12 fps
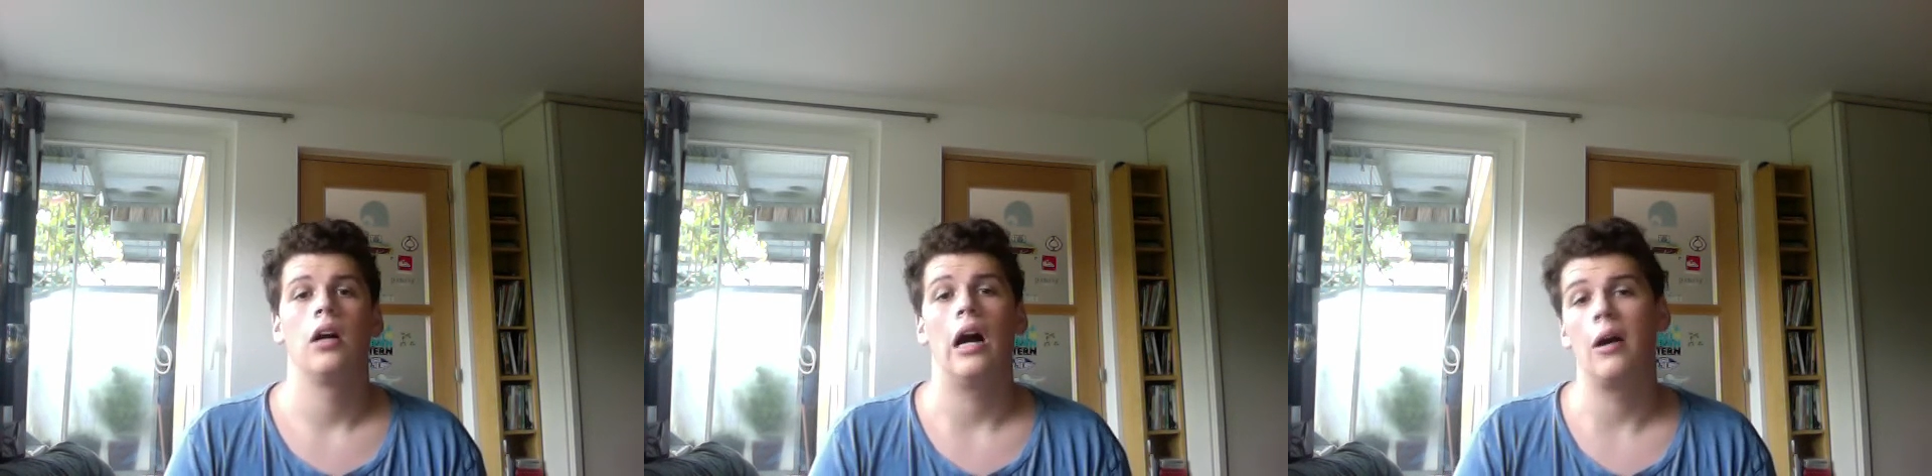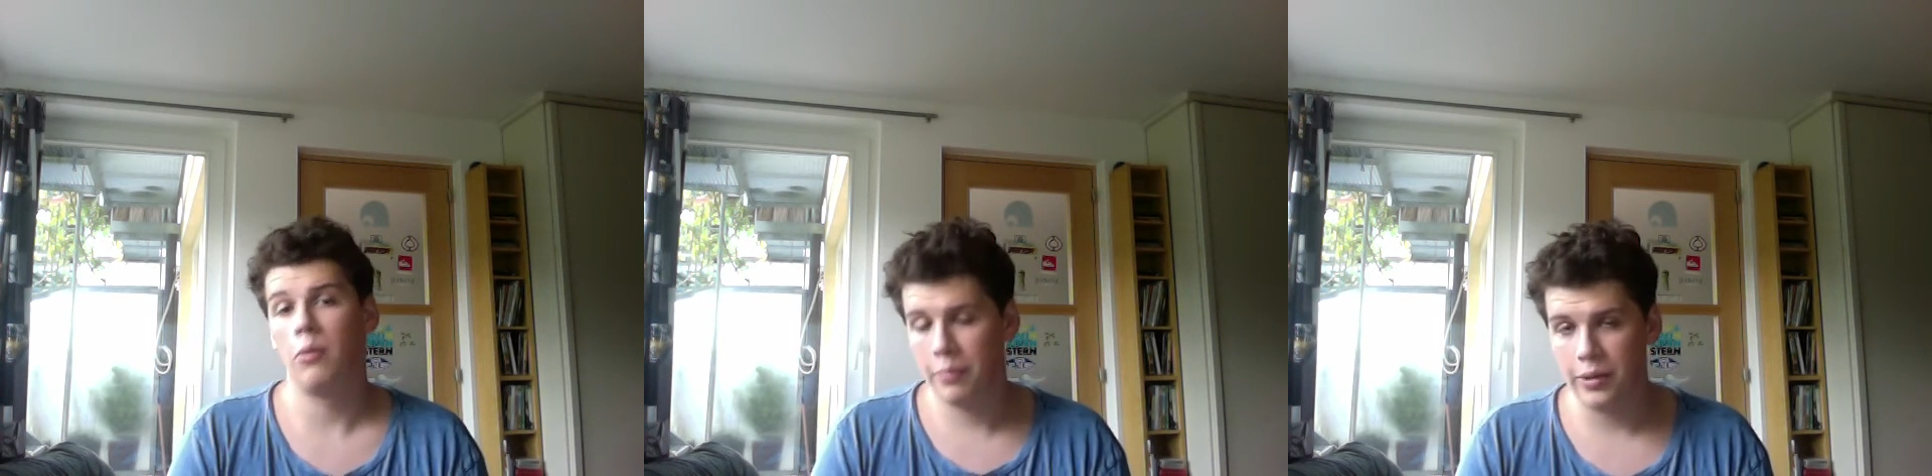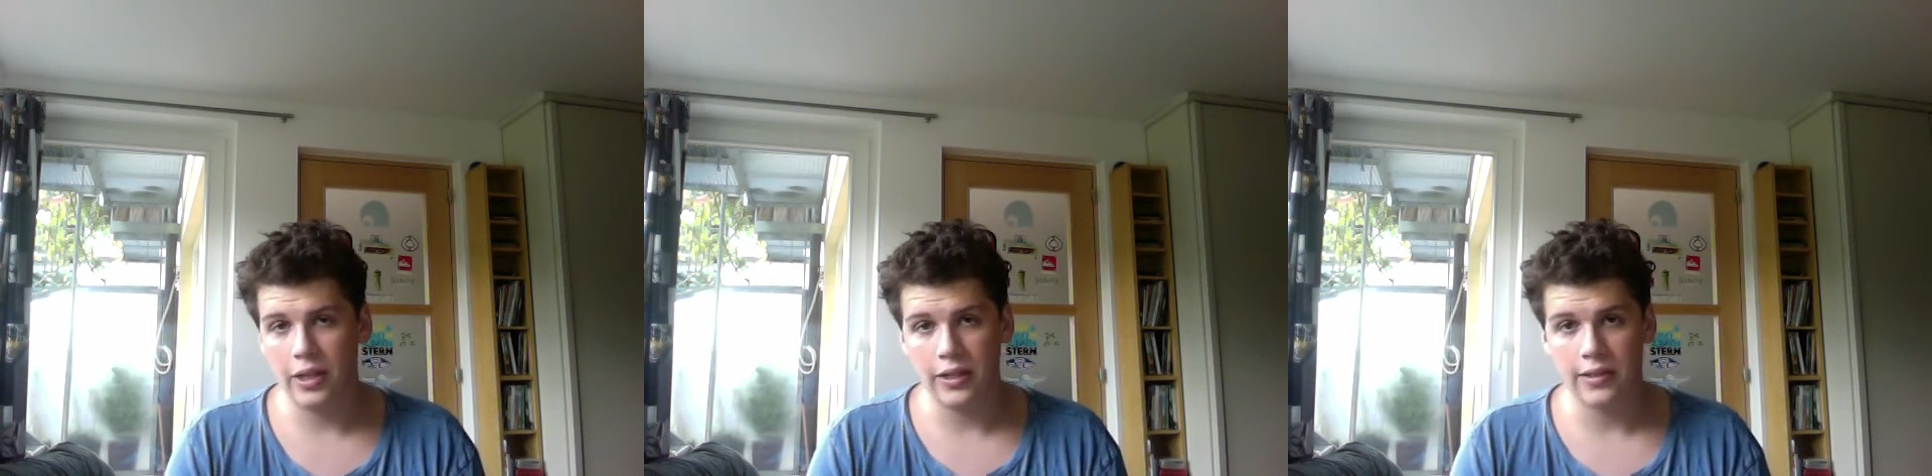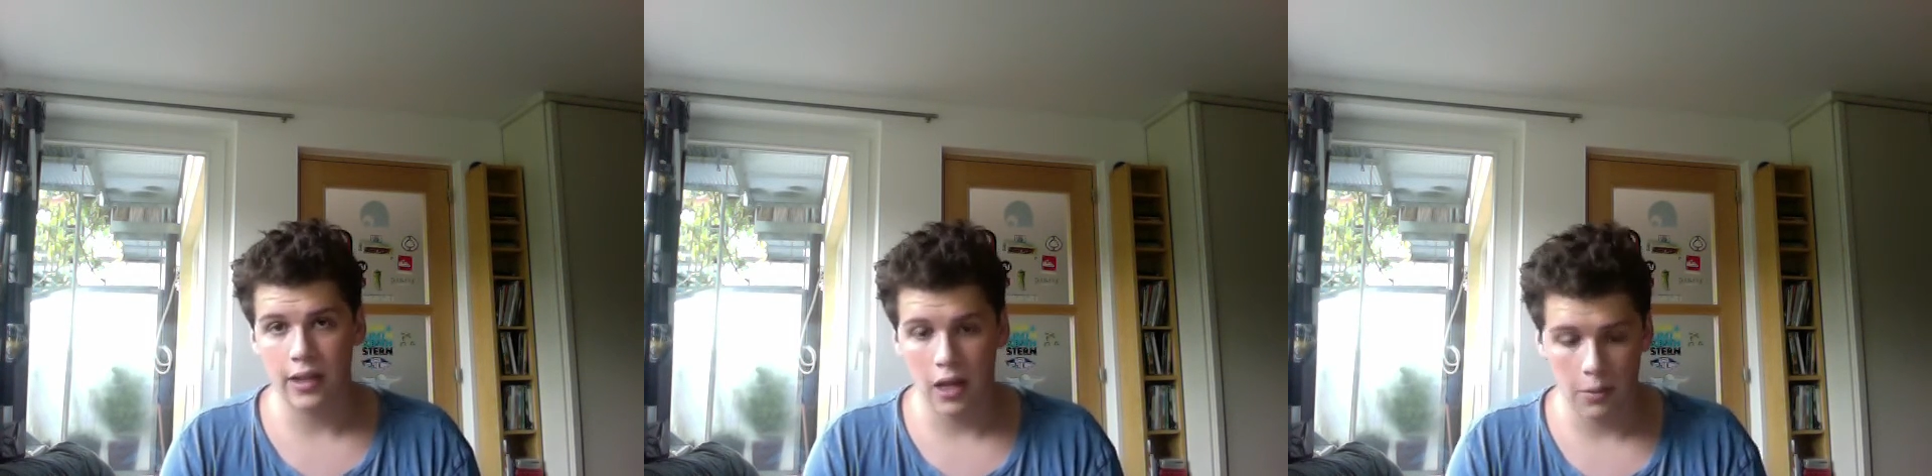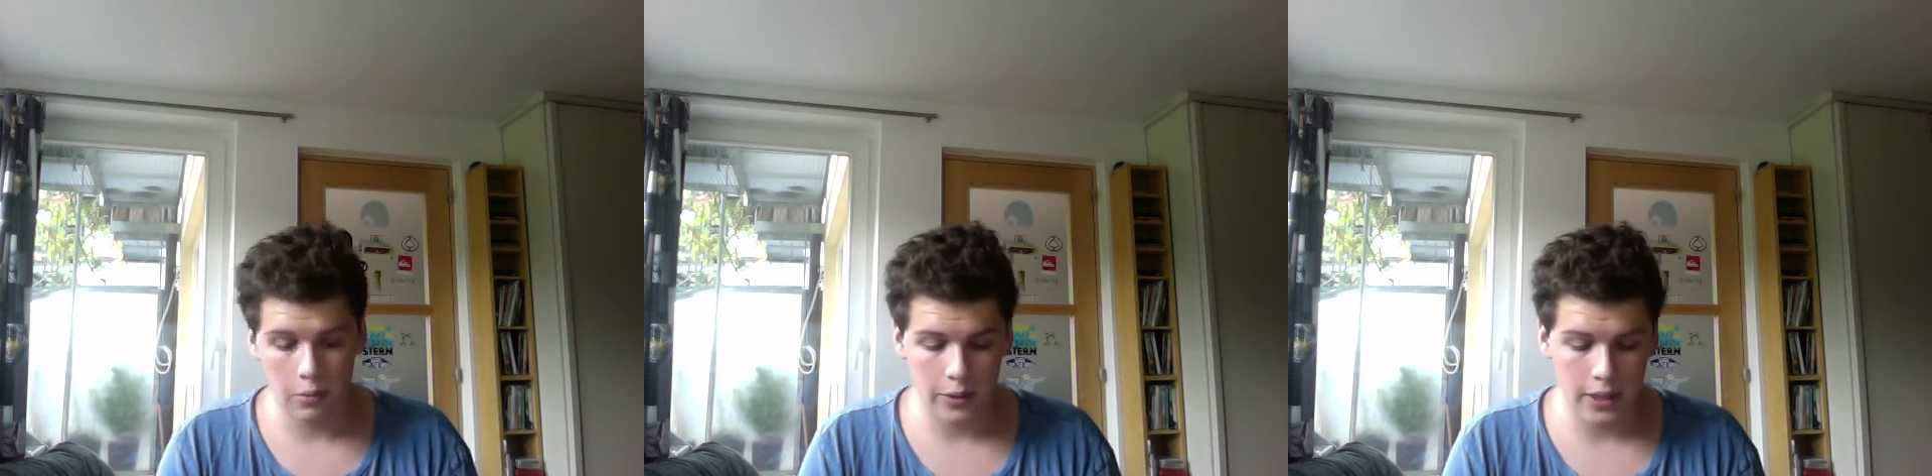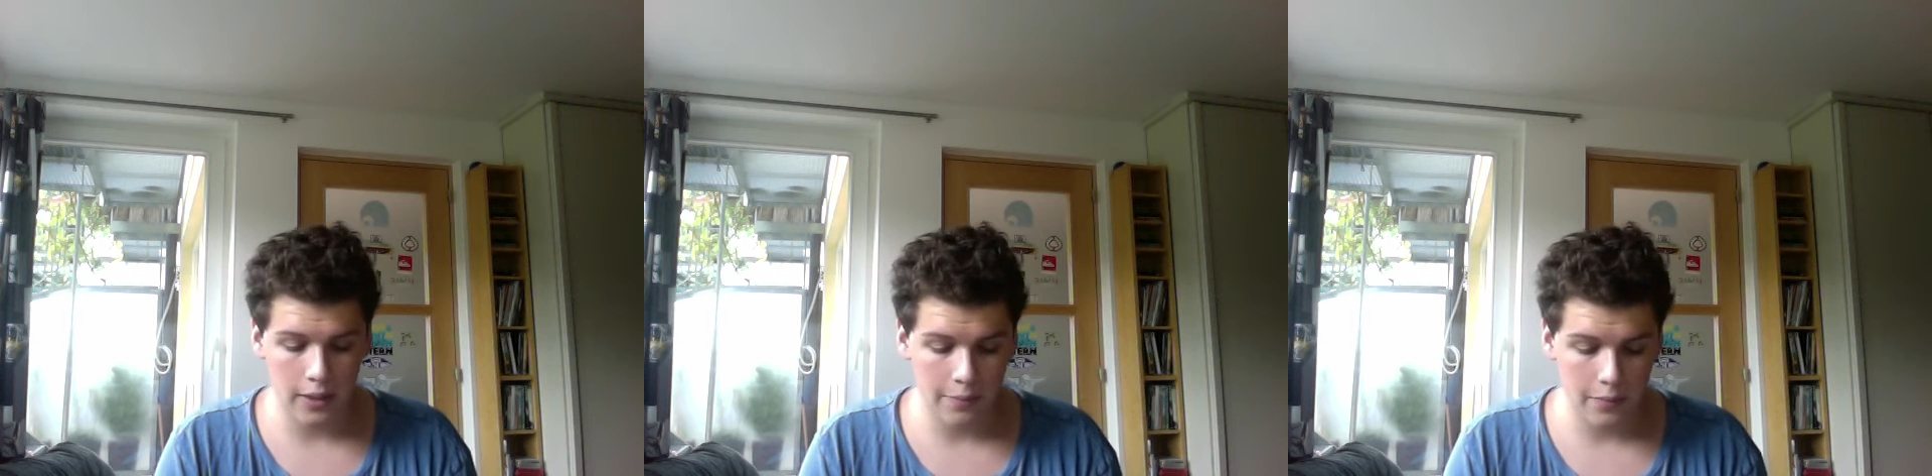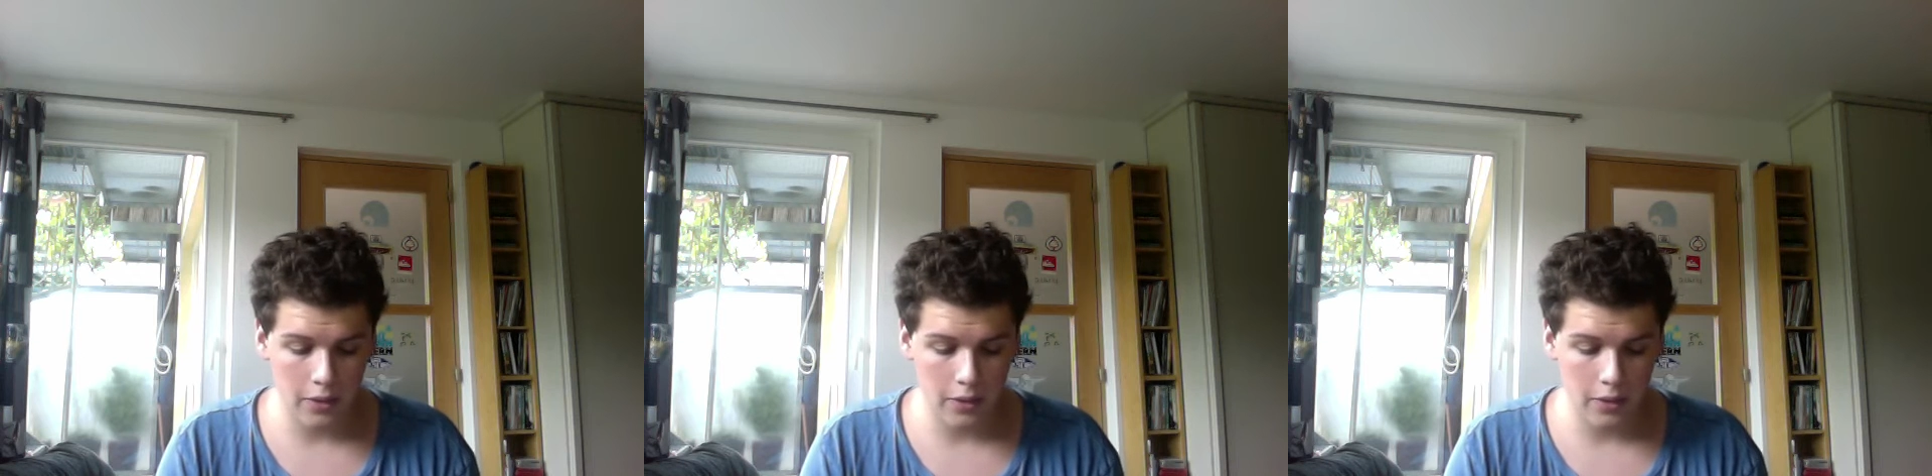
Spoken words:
I would be decently happy with that.